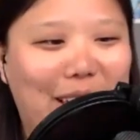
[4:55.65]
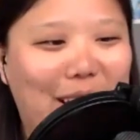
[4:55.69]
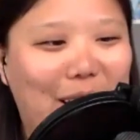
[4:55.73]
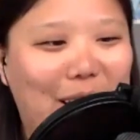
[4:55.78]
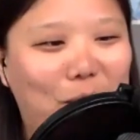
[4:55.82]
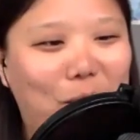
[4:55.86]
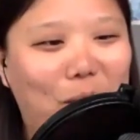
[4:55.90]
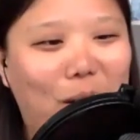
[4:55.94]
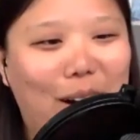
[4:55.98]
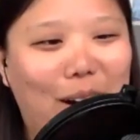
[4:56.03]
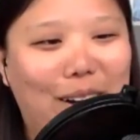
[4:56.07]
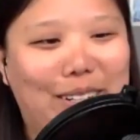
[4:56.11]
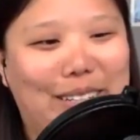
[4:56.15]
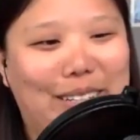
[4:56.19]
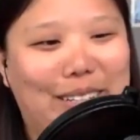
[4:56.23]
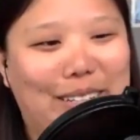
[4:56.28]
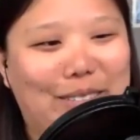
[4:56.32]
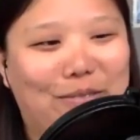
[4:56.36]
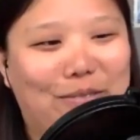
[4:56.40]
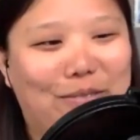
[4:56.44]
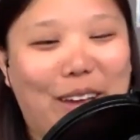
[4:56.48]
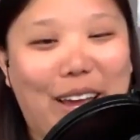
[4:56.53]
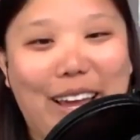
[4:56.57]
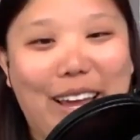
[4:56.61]
And I watched
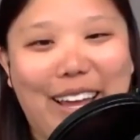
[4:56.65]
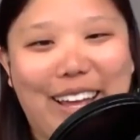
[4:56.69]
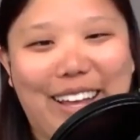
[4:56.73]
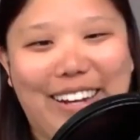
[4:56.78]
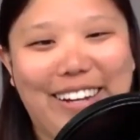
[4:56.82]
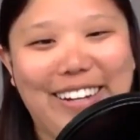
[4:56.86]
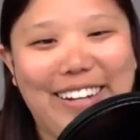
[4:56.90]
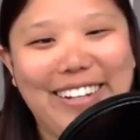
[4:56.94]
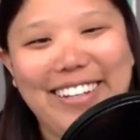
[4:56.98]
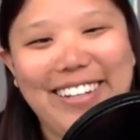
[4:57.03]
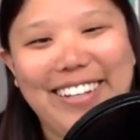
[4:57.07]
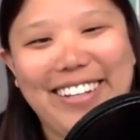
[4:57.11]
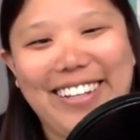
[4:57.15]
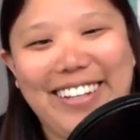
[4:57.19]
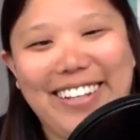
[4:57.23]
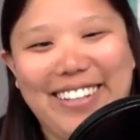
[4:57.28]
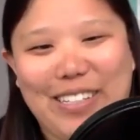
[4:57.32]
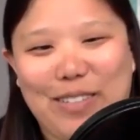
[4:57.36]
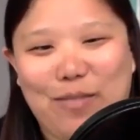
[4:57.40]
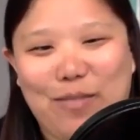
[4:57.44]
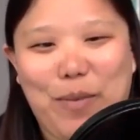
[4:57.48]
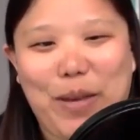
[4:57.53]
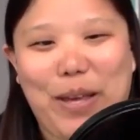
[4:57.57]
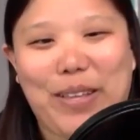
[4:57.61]
this van,
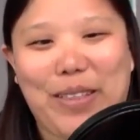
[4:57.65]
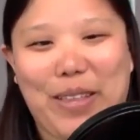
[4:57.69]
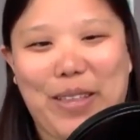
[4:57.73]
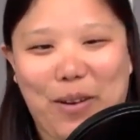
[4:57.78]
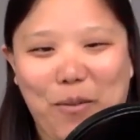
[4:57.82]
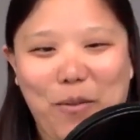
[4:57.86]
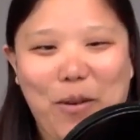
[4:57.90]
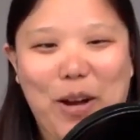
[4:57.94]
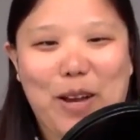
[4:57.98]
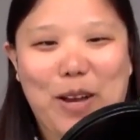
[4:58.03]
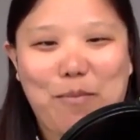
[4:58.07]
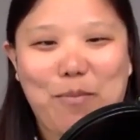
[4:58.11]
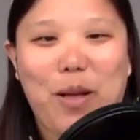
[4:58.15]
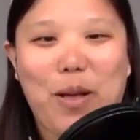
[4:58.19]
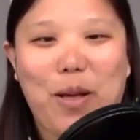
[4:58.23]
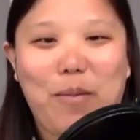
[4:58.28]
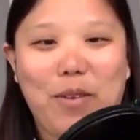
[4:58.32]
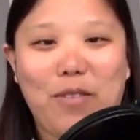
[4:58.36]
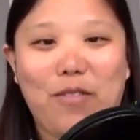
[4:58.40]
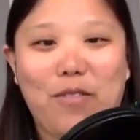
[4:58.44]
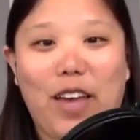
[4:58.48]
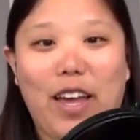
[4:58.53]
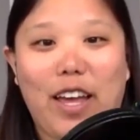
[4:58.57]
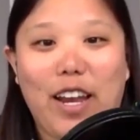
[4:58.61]
this big like white
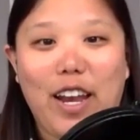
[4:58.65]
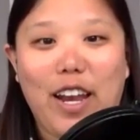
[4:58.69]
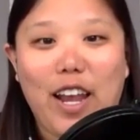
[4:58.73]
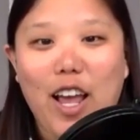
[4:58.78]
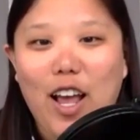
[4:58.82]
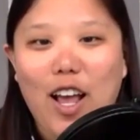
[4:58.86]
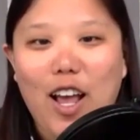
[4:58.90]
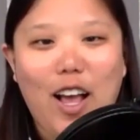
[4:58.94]
plumbing van,